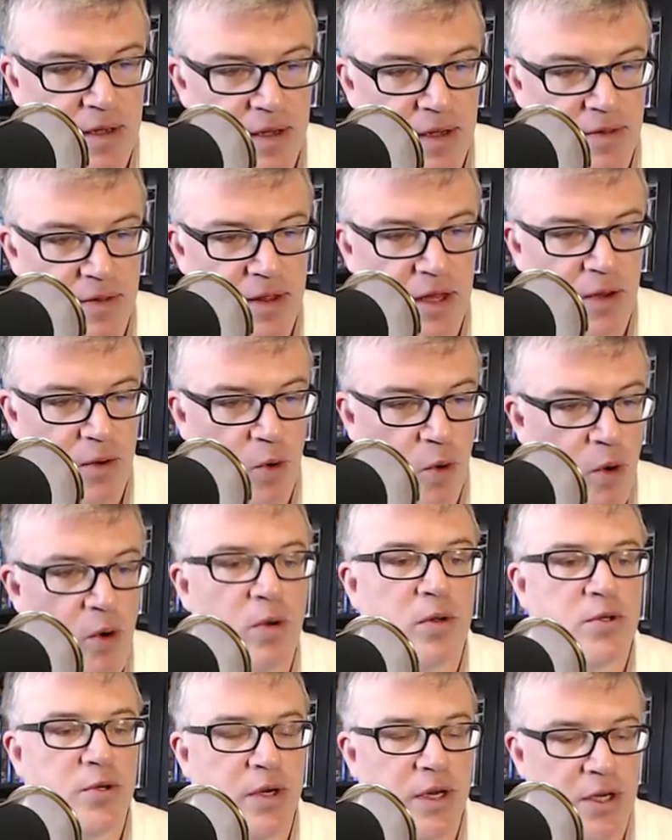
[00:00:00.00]
the
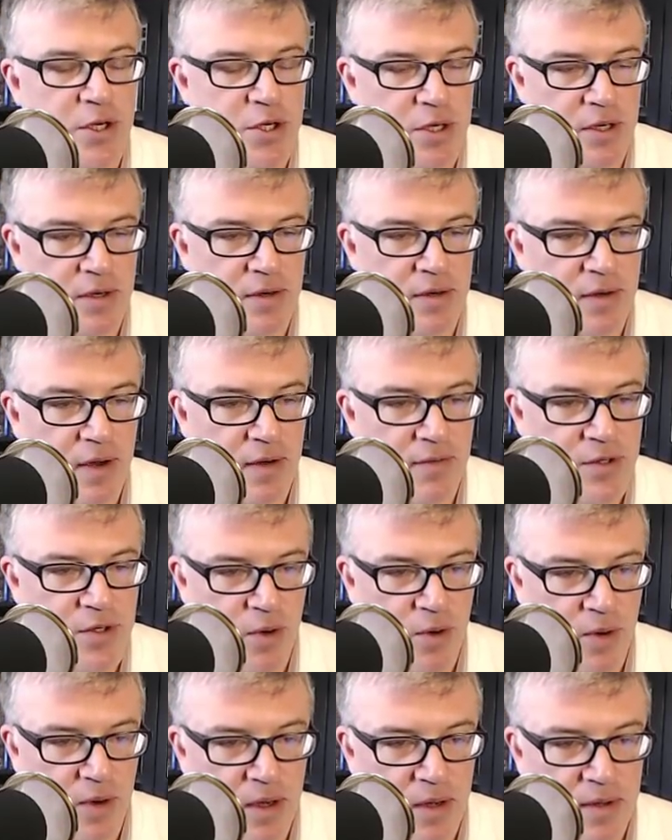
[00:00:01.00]
oral tradition of
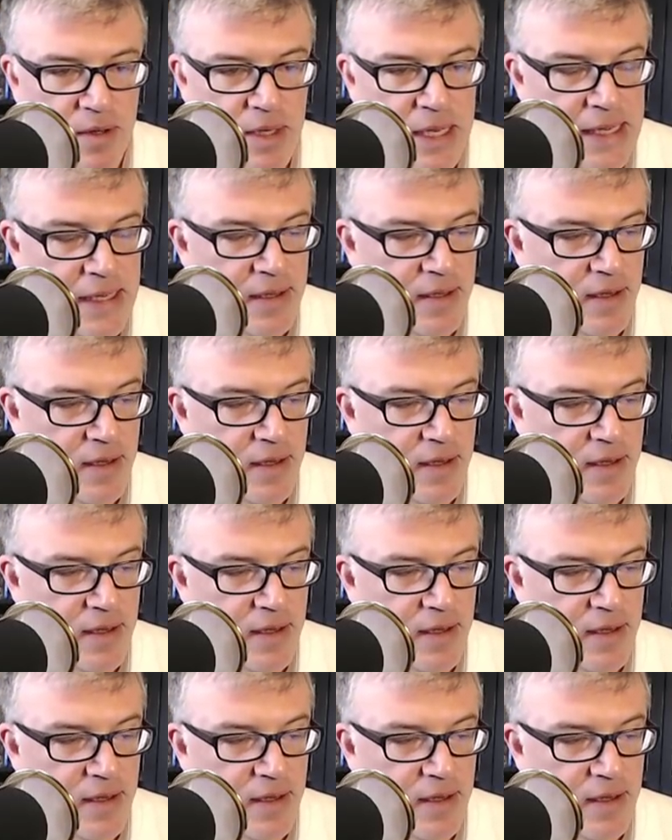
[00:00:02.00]
Torah.